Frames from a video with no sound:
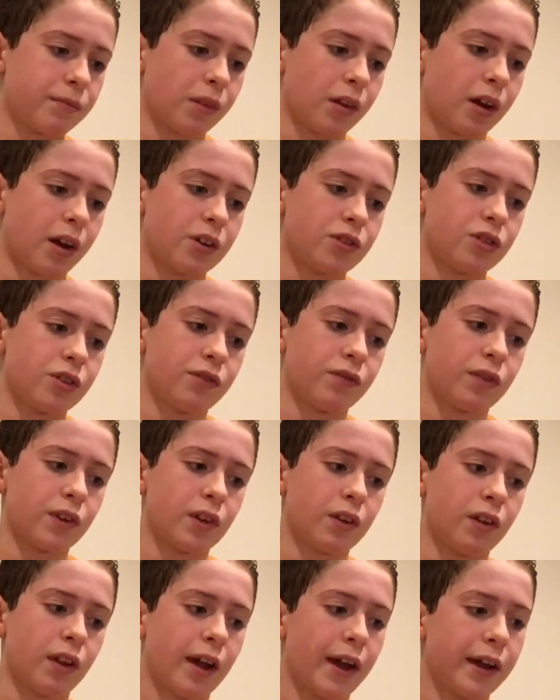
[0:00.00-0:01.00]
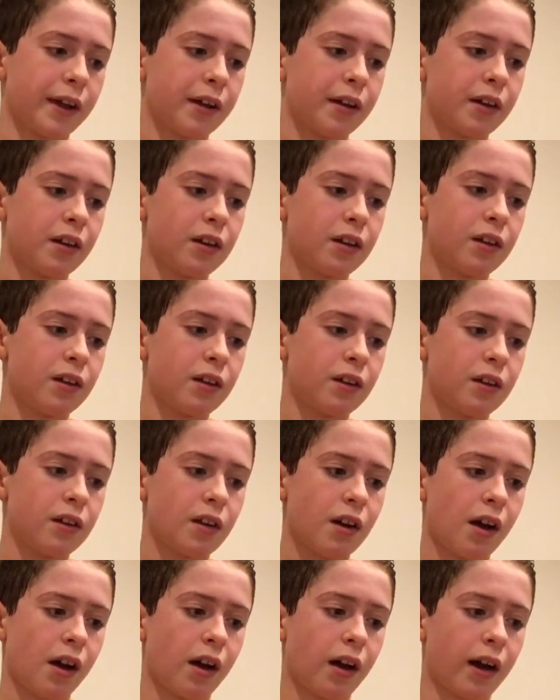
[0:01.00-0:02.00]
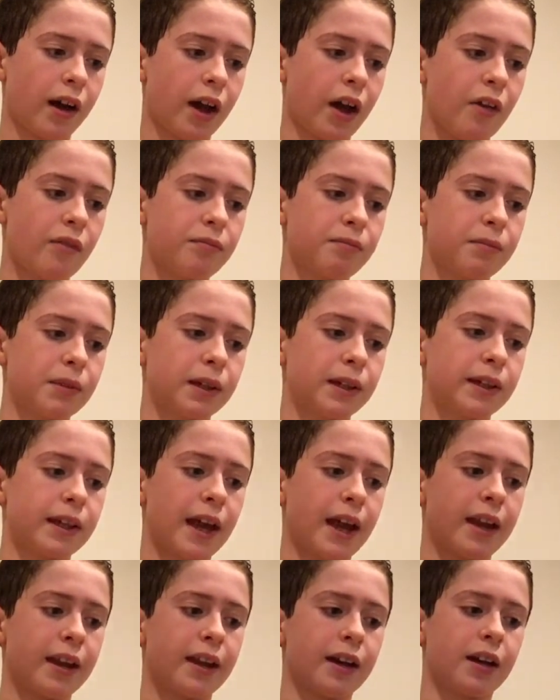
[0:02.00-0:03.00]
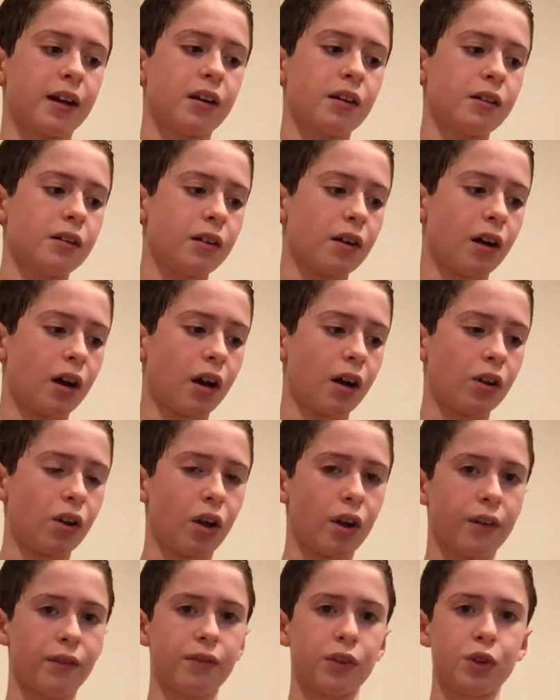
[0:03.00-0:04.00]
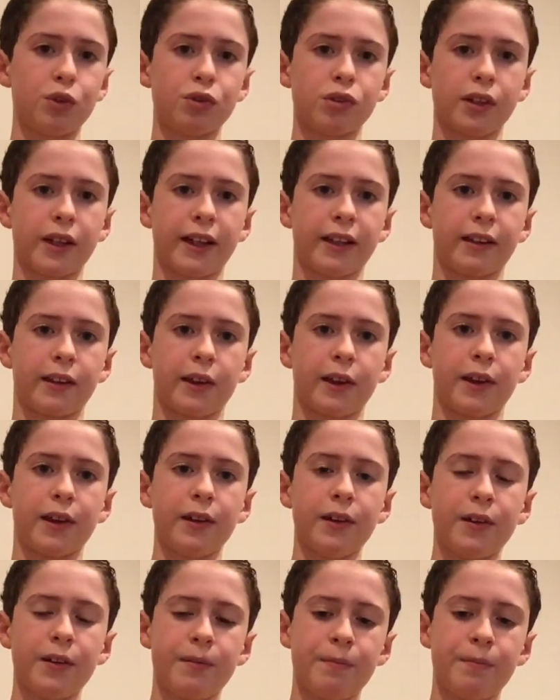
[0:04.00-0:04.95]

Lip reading: I just feel like I haven't been getting a lot of views lately,